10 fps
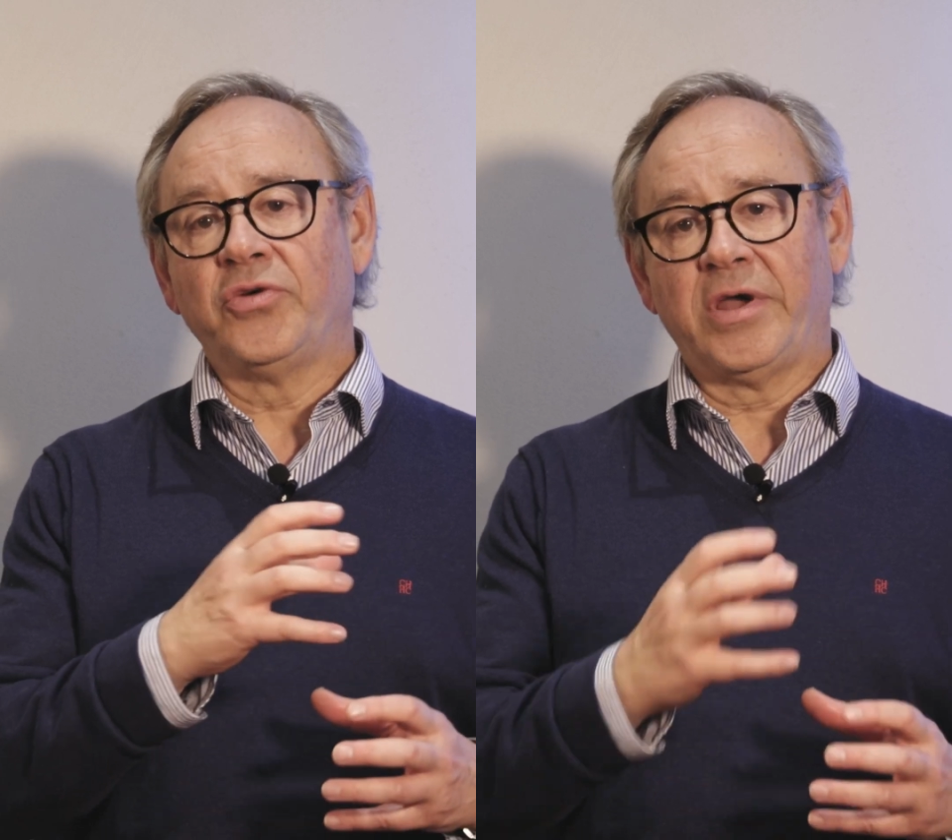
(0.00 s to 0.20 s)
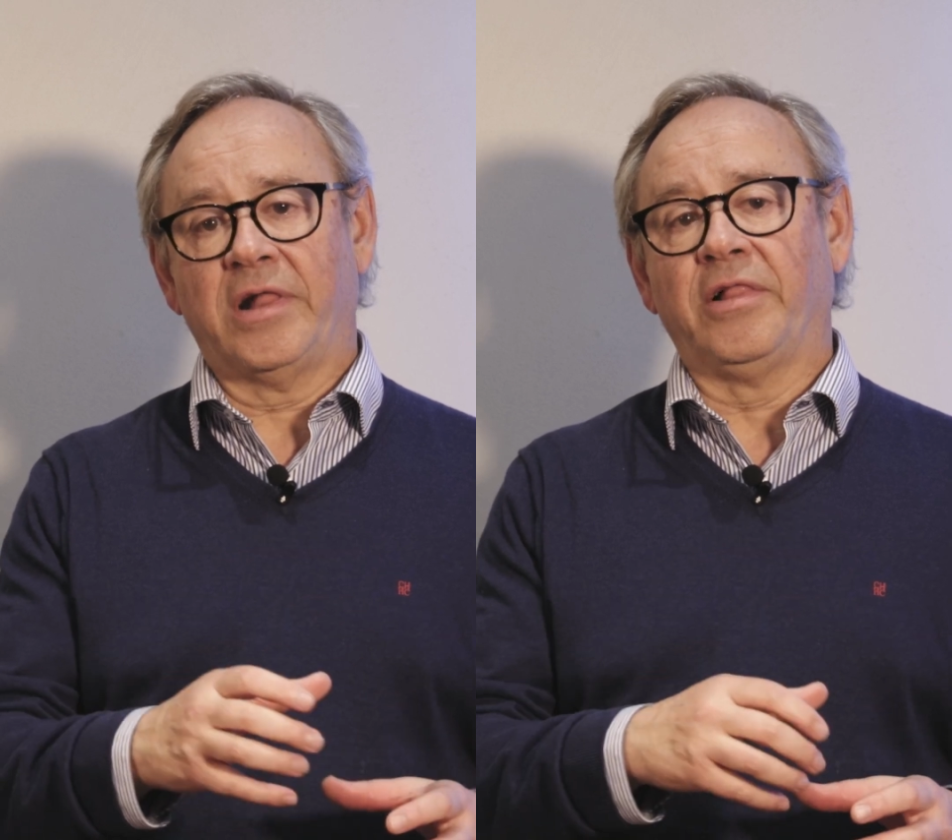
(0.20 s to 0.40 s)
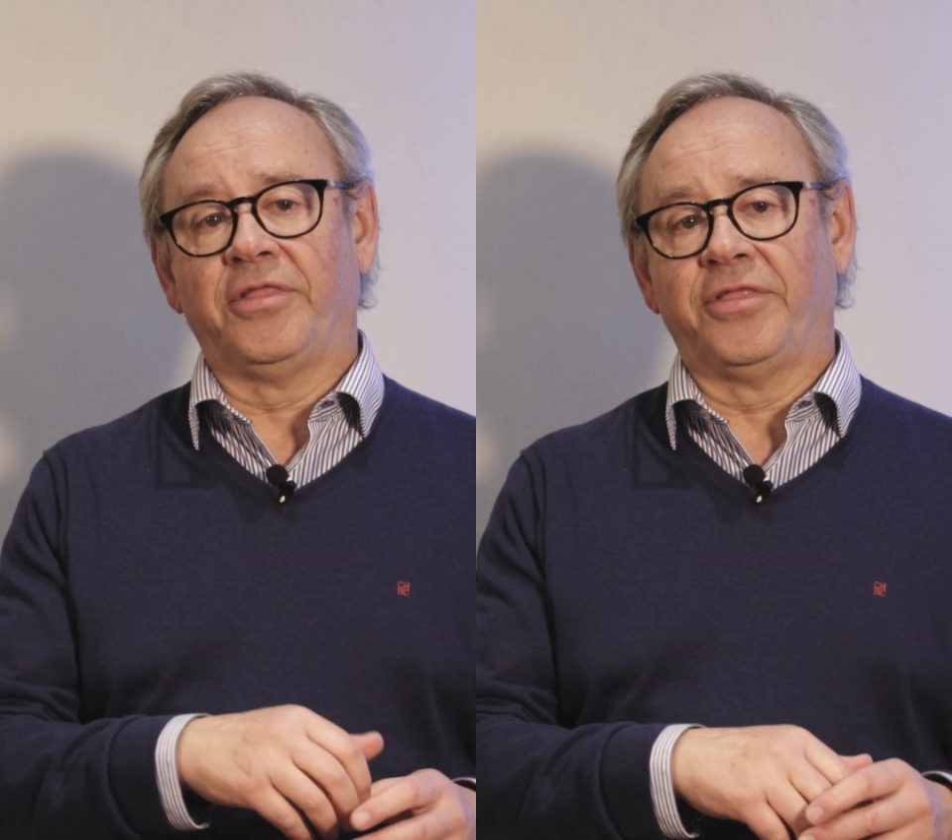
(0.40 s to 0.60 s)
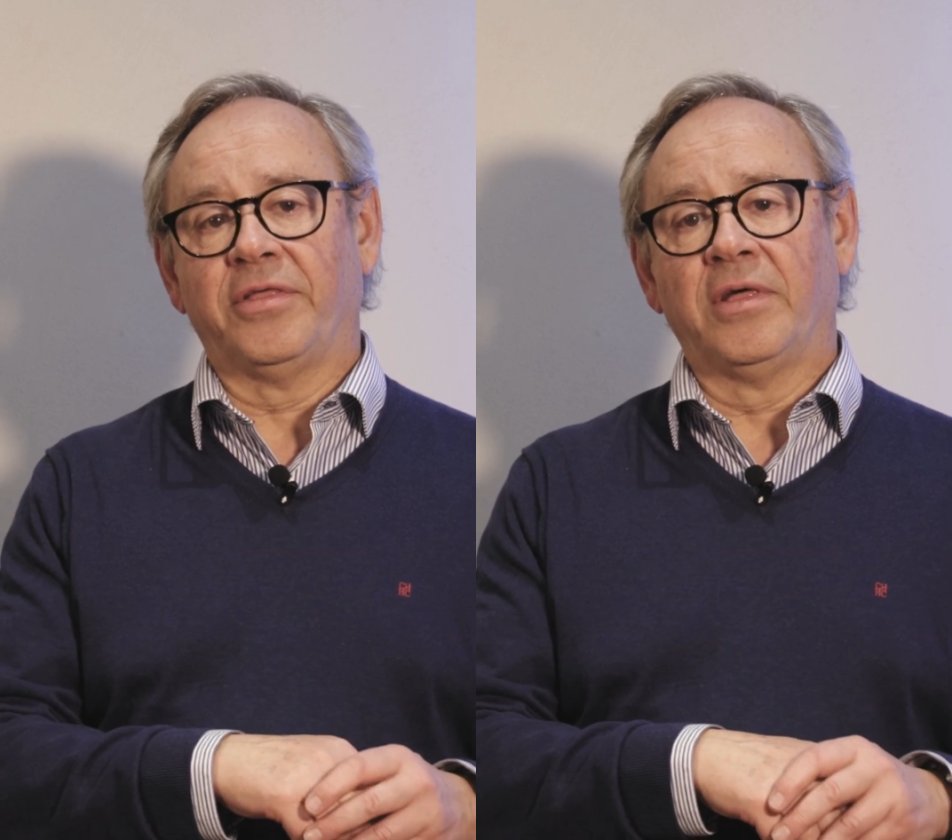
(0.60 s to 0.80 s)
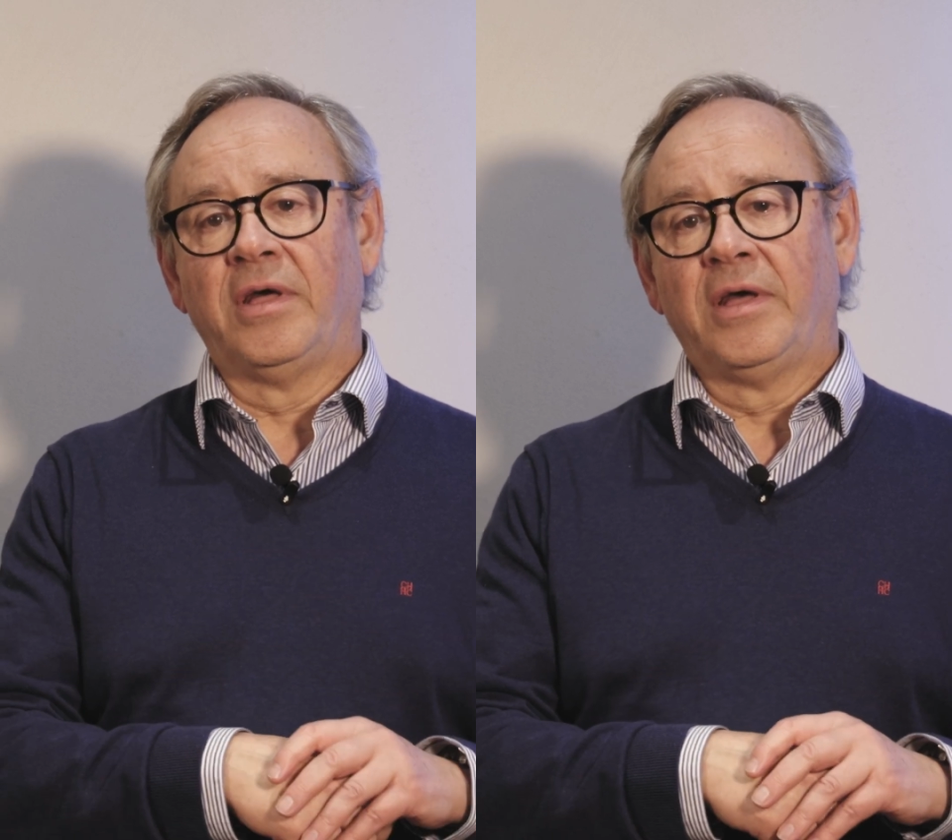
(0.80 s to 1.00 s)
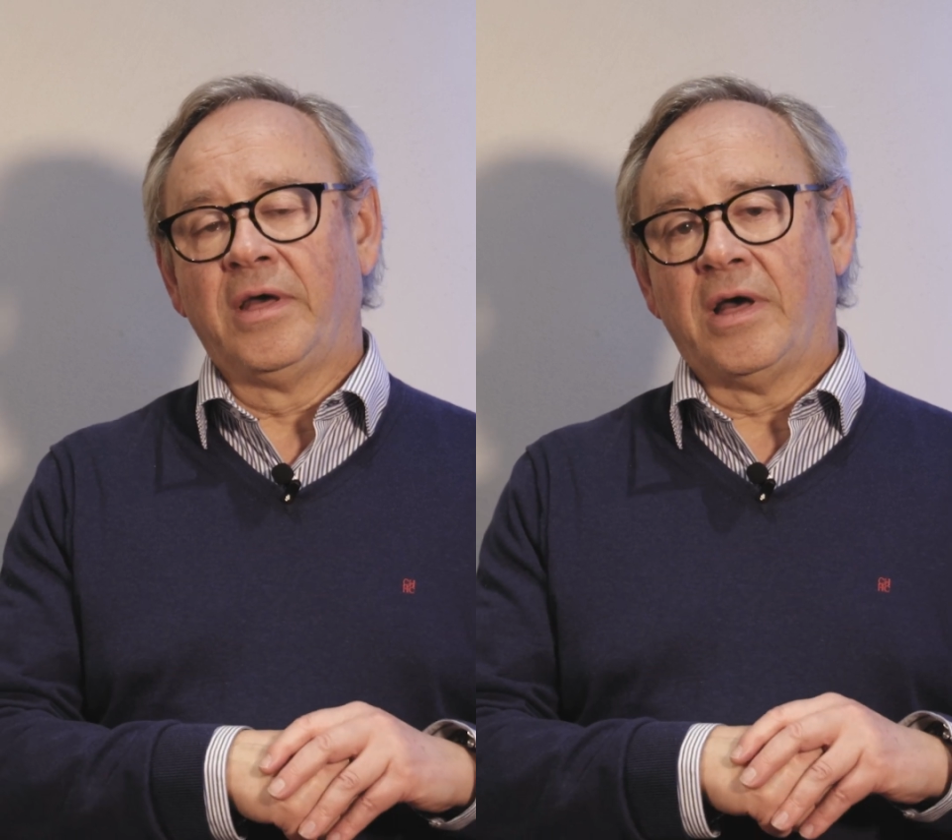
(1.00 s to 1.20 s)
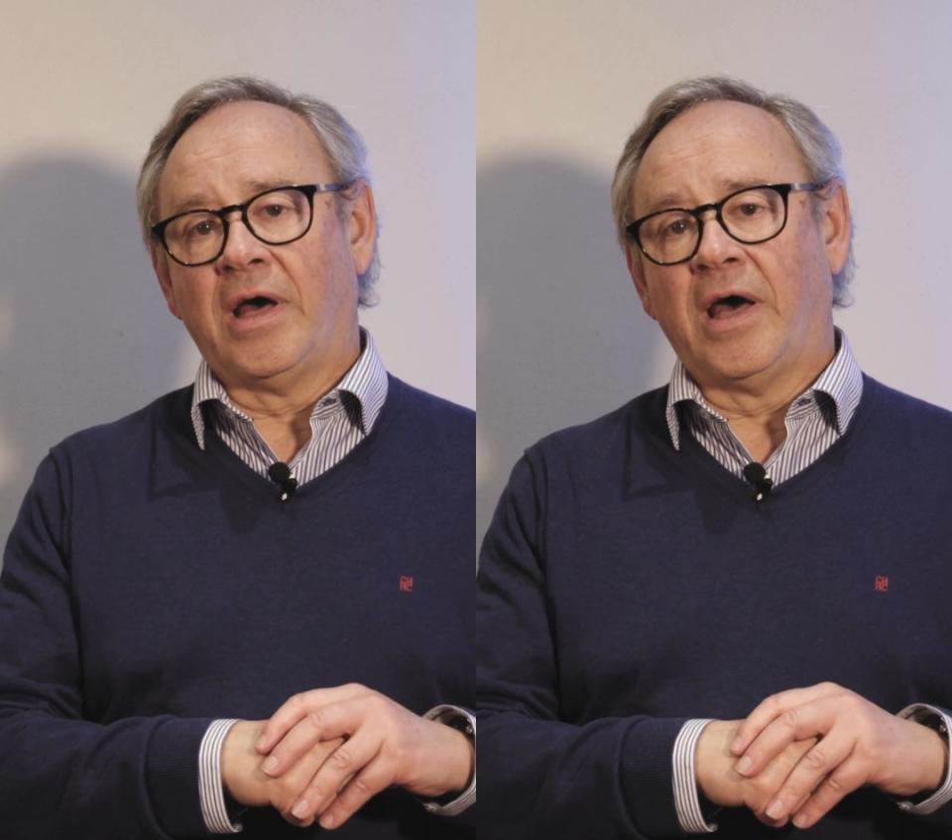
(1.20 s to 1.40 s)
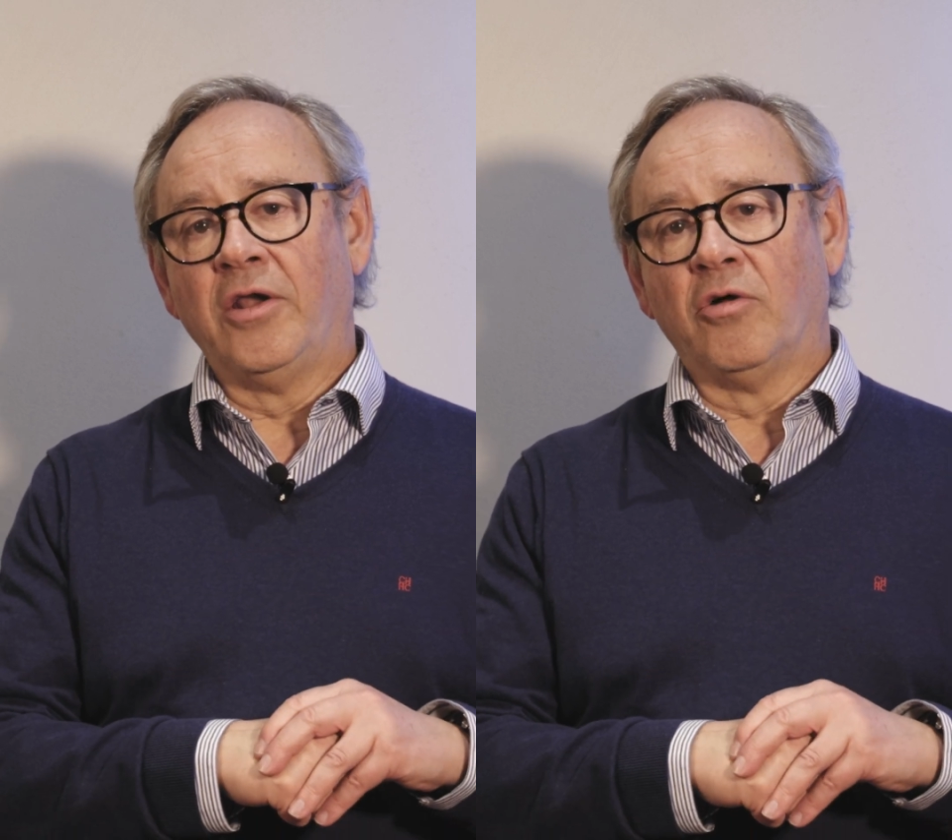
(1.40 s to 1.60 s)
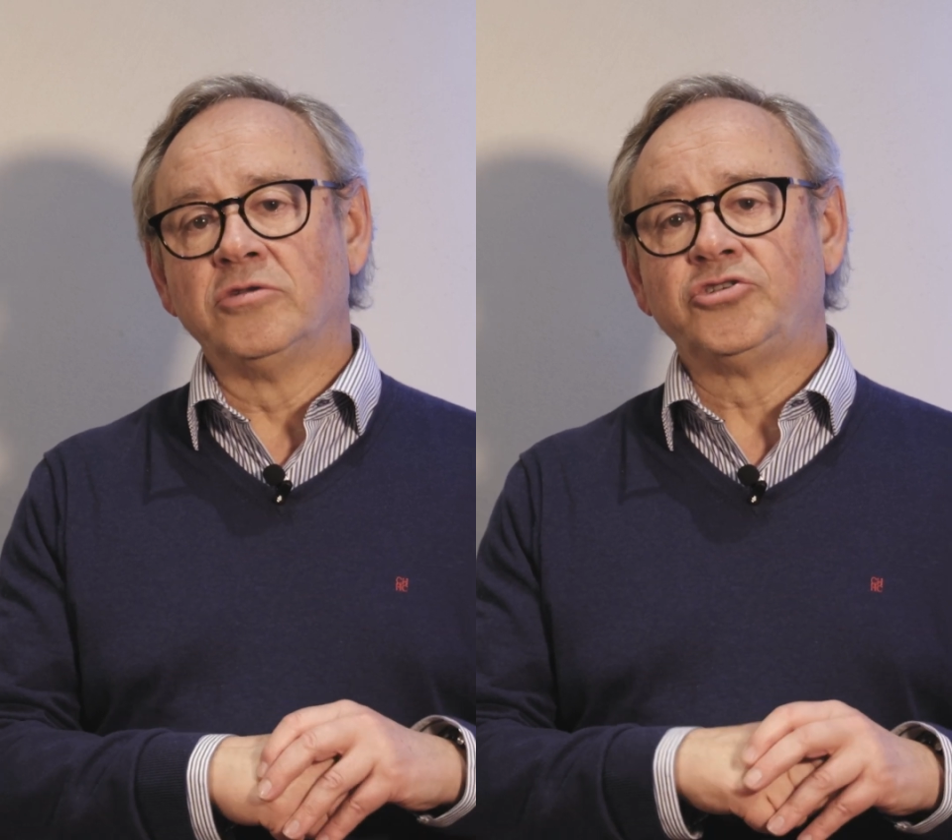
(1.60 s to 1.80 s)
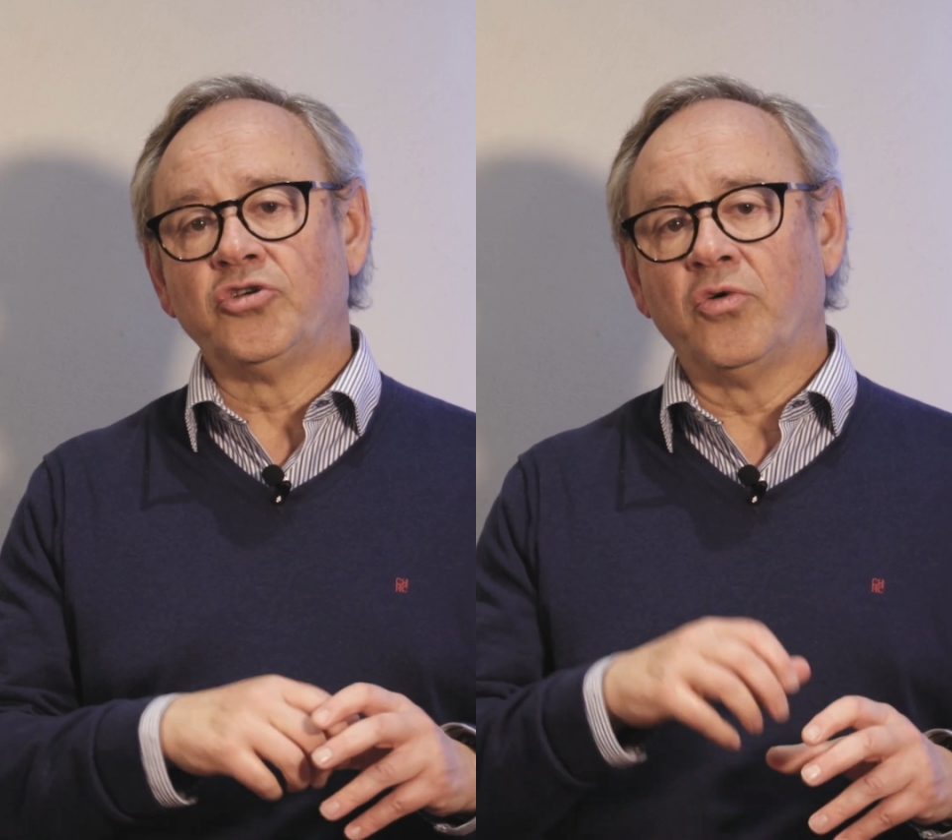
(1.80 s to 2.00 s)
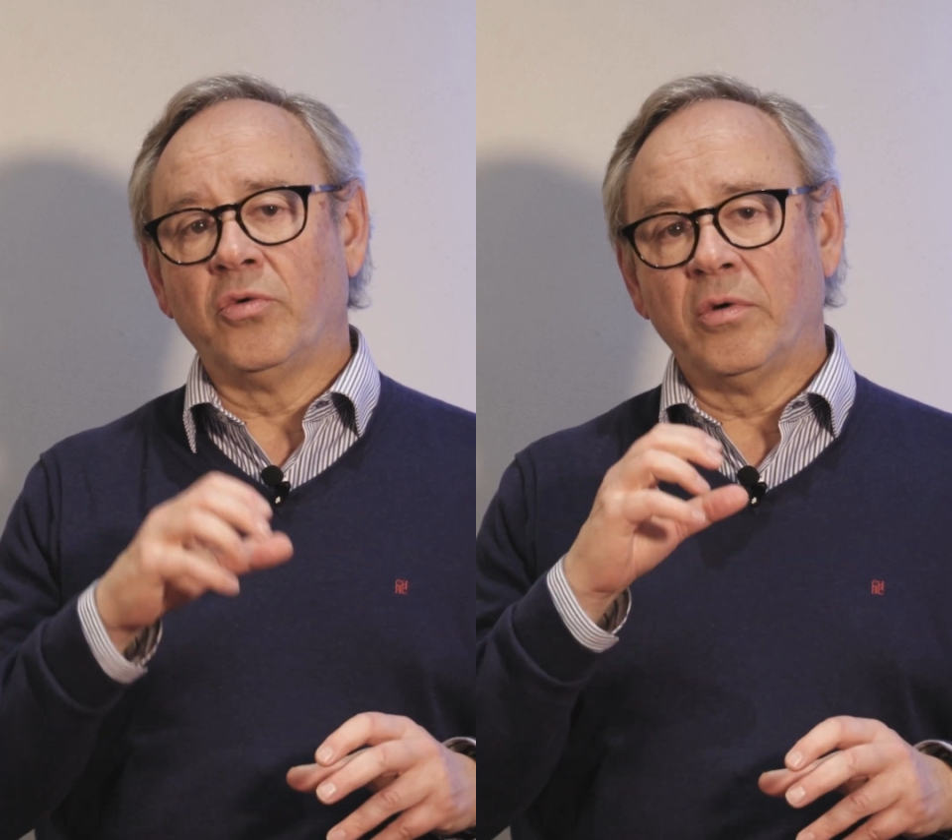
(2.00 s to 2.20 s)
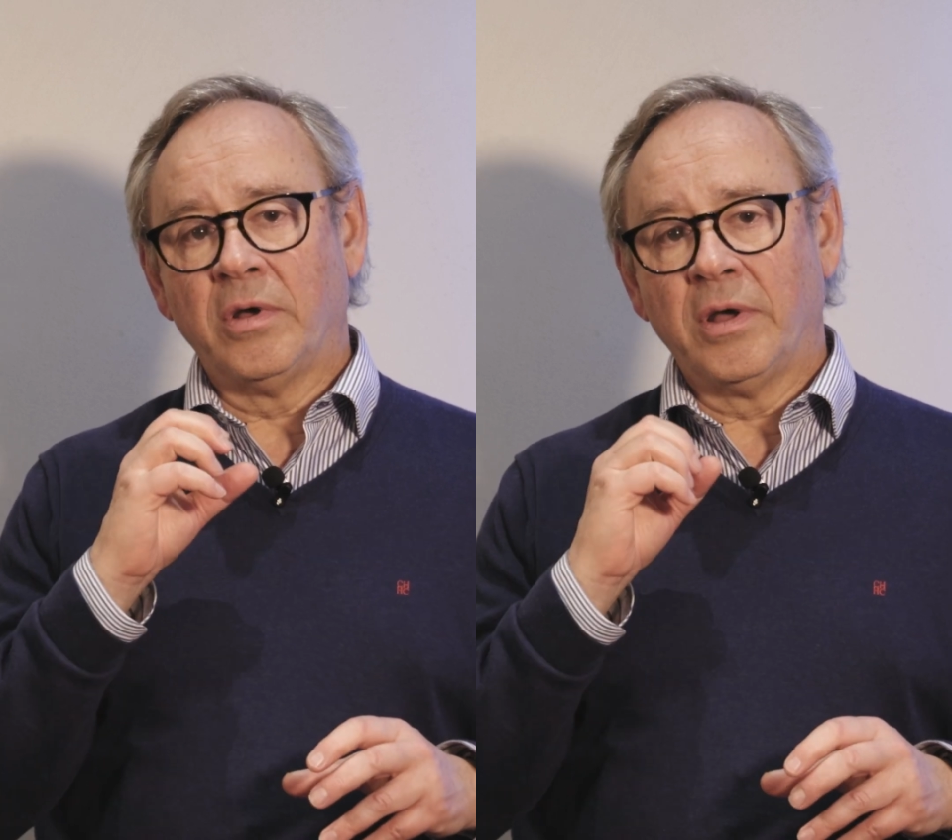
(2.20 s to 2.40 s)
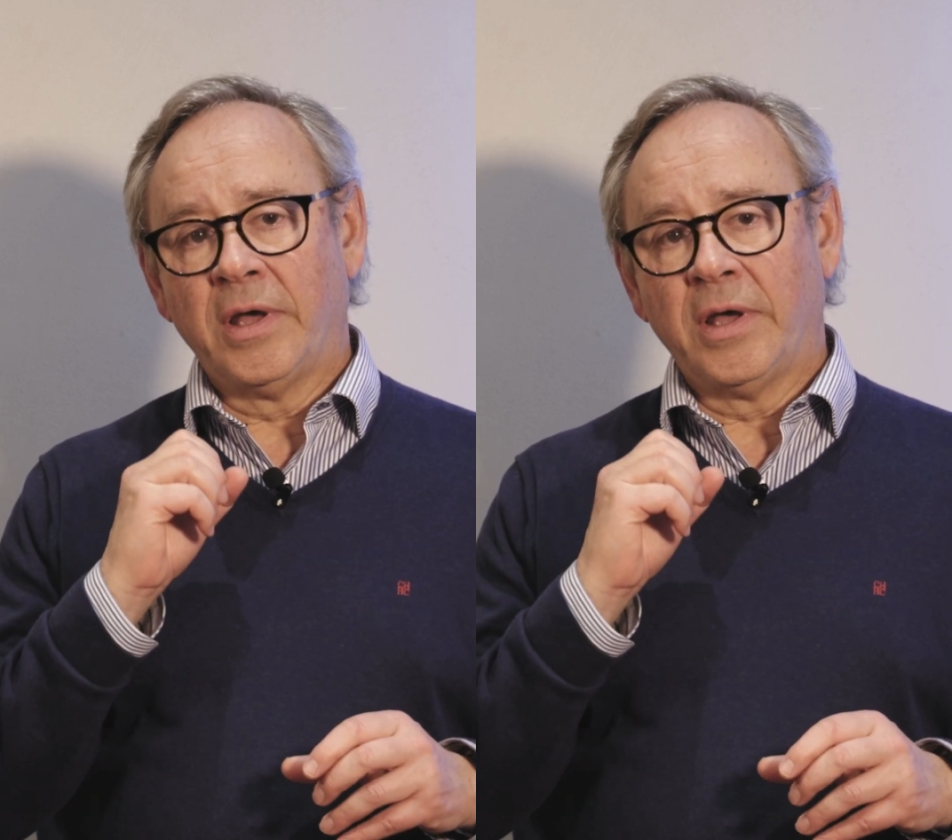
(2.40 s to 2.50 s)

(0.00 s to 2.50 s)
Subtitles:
health and also